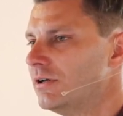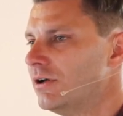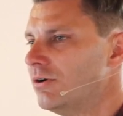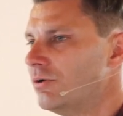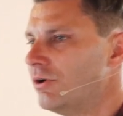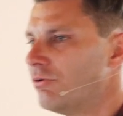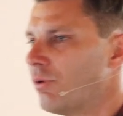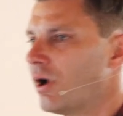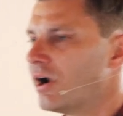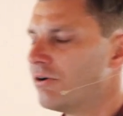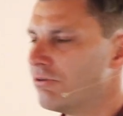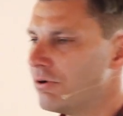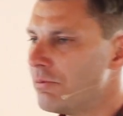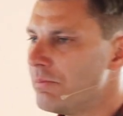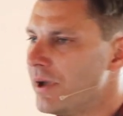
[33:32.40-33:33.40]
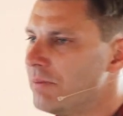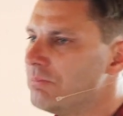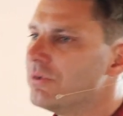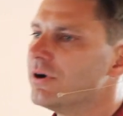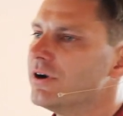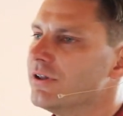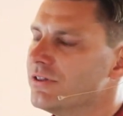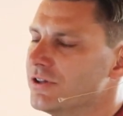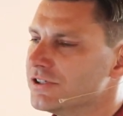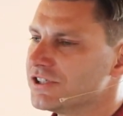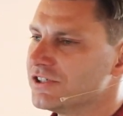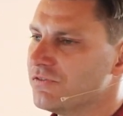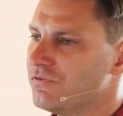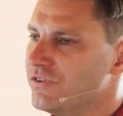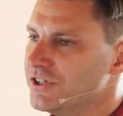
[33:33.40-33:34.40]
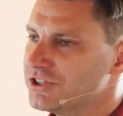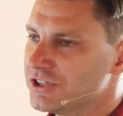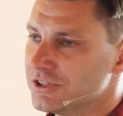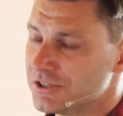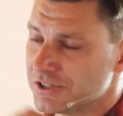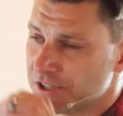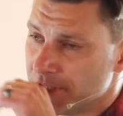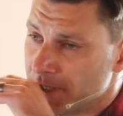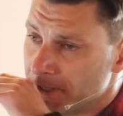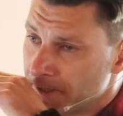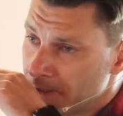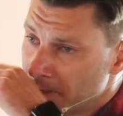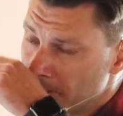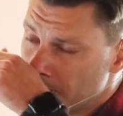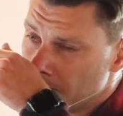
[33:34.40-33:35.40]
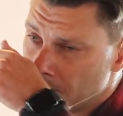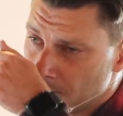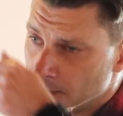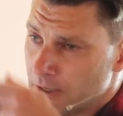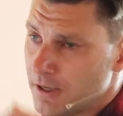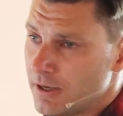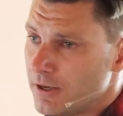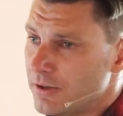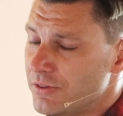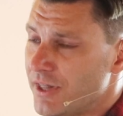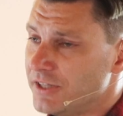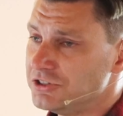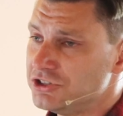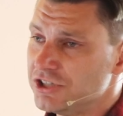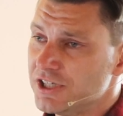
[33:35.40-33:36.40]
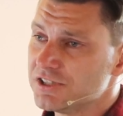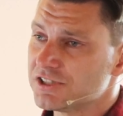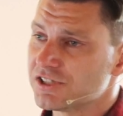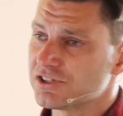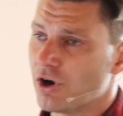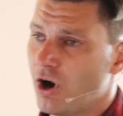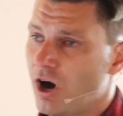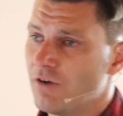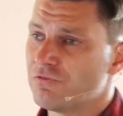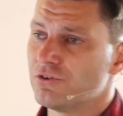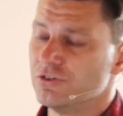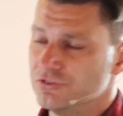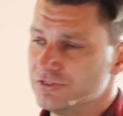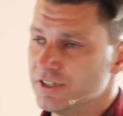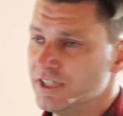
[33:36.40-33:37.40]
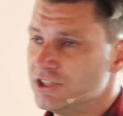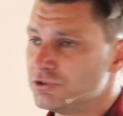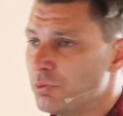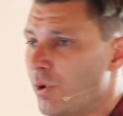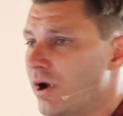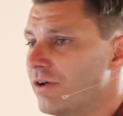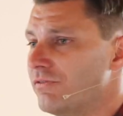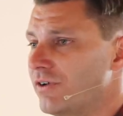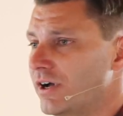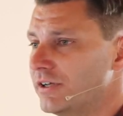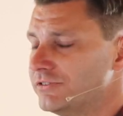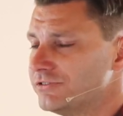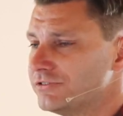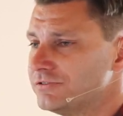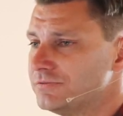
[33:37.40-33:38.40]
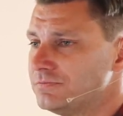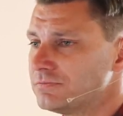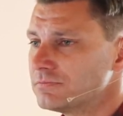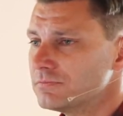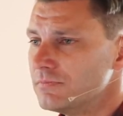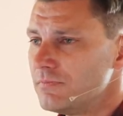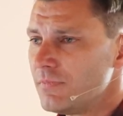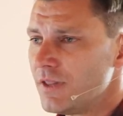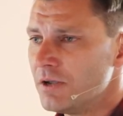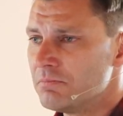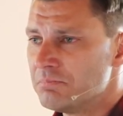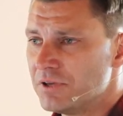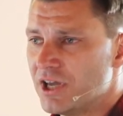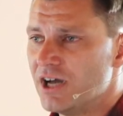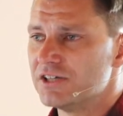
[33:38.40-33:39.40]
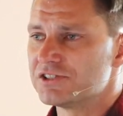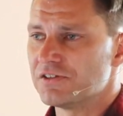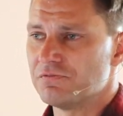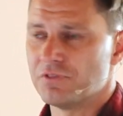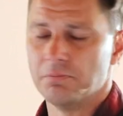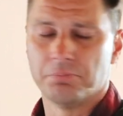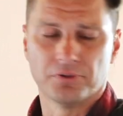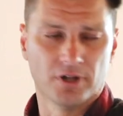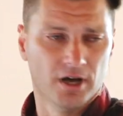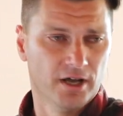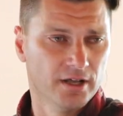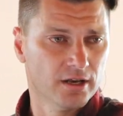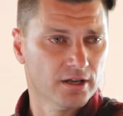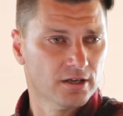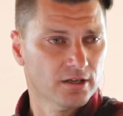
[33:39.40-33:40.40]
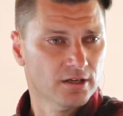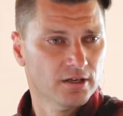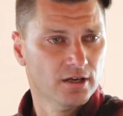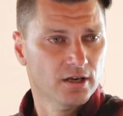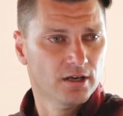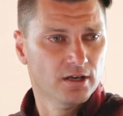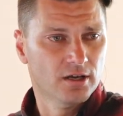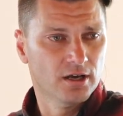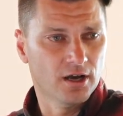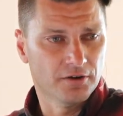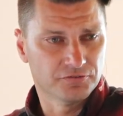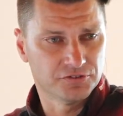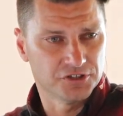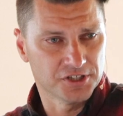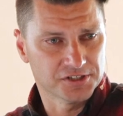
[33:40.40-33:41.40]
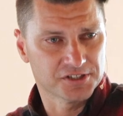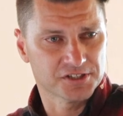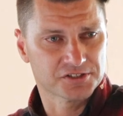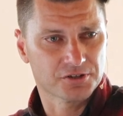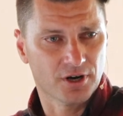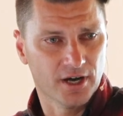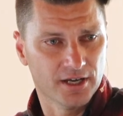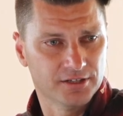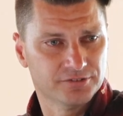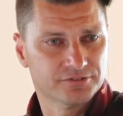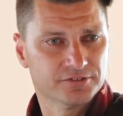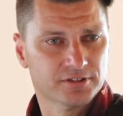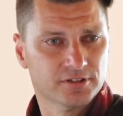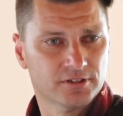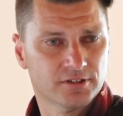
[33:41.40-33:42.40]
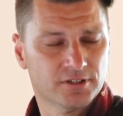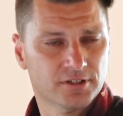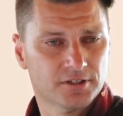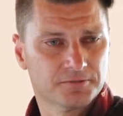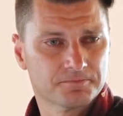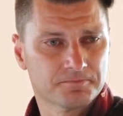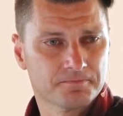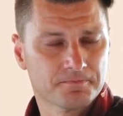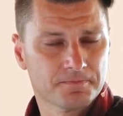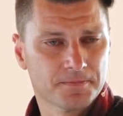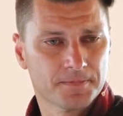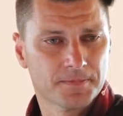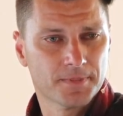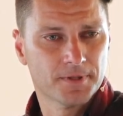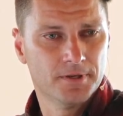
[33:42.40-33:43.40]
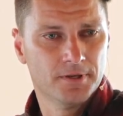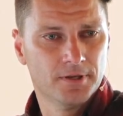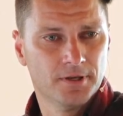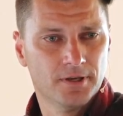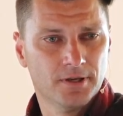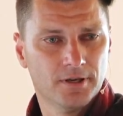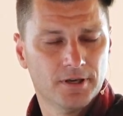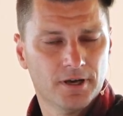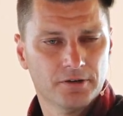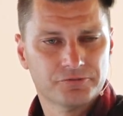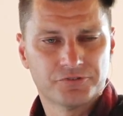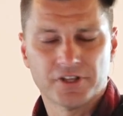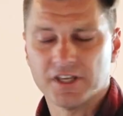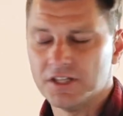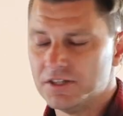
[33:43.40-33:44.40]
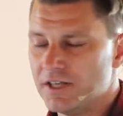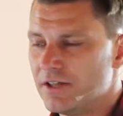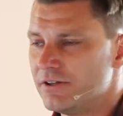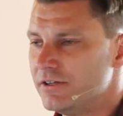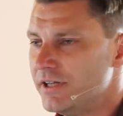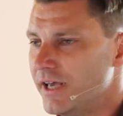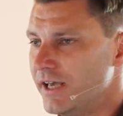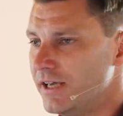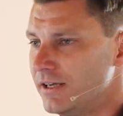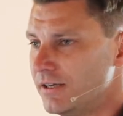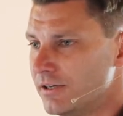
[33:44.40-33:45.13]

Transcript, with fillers: We want to remember the sufficiency that Jesus offers each one of us because of the blood of Jesus Christ. I was thinking the other day